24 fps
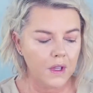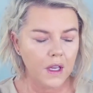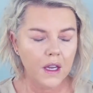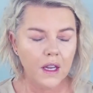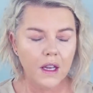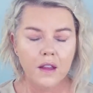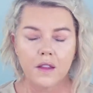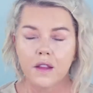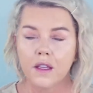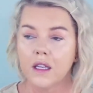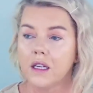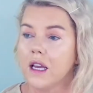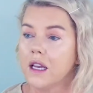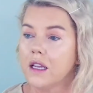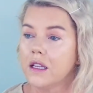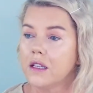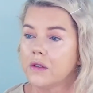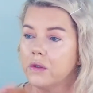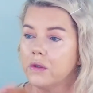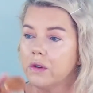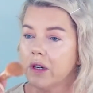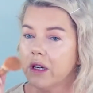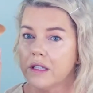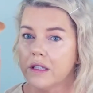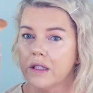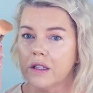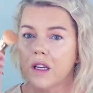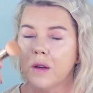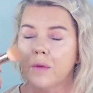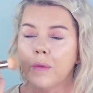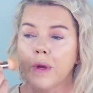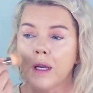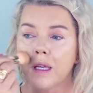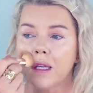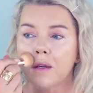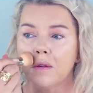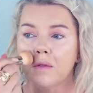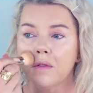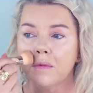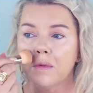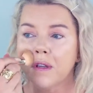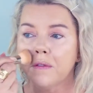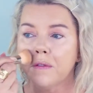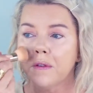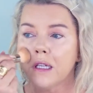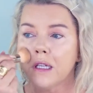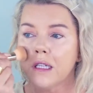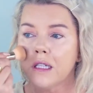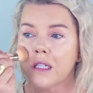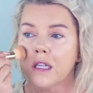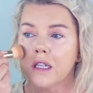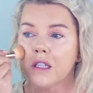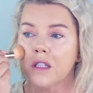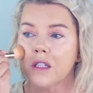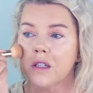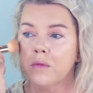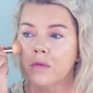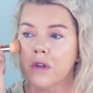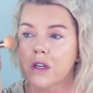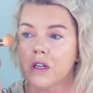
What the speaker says: And then as always, I go back in with my foundation